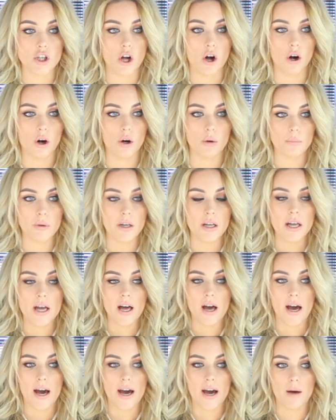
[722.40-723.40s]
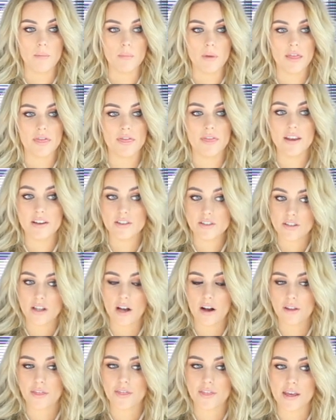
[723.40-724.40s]
top. This
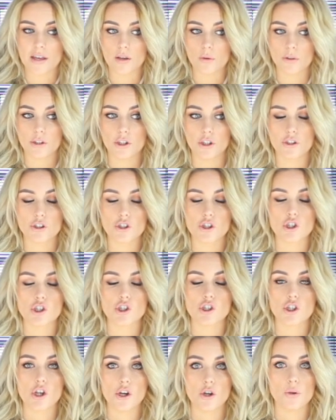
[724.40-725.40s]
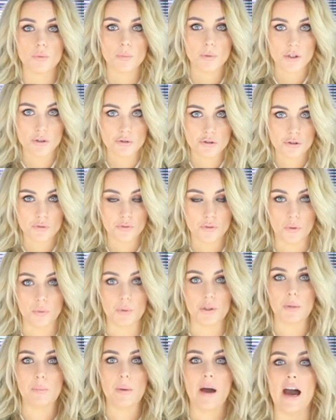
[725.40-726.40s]
I think would look so beautiful
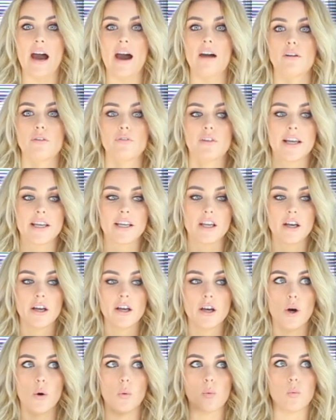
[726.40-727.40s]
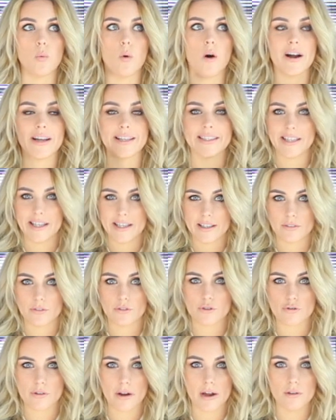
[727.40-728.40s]
with a pair of like wide
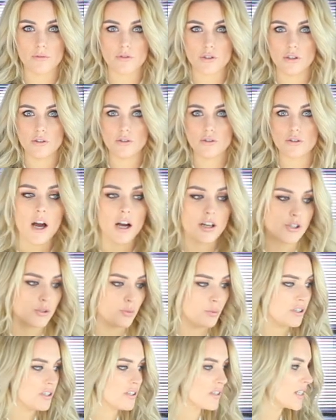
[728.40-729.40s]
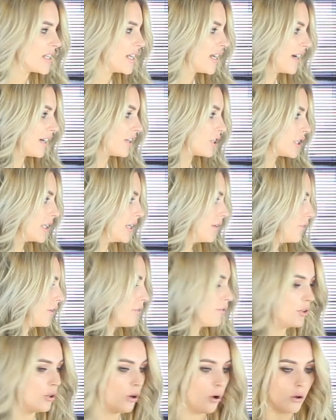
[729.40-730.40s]
length trousers. I just want to see actually if
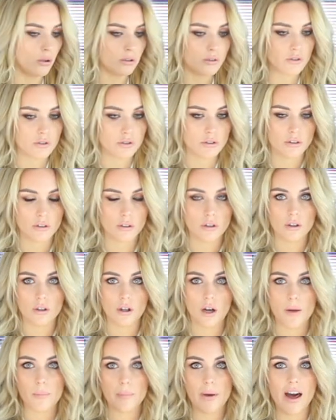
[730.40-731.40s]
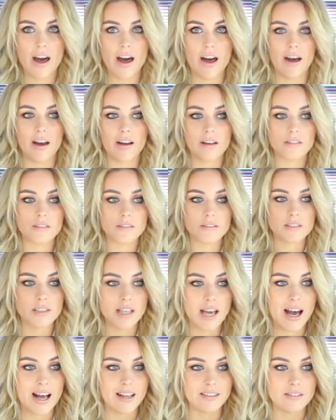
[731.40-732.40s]
I've got a pair
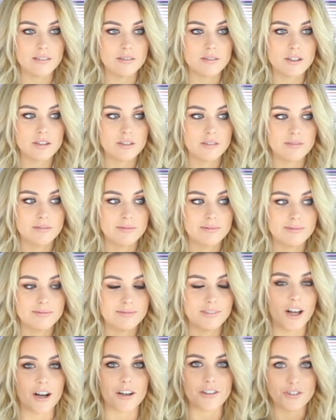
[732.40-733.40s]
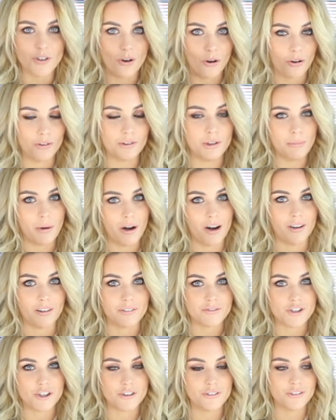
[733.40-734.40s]
to hand that are not on the pile
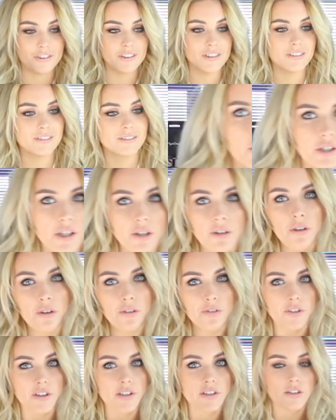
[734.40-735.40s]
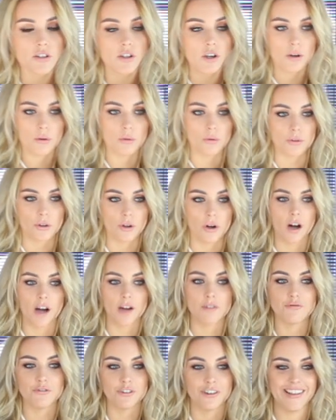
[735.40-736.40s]
of junk. So I don't know if these go or not,
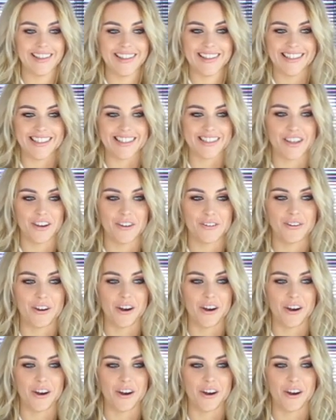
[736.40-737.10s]
I really don't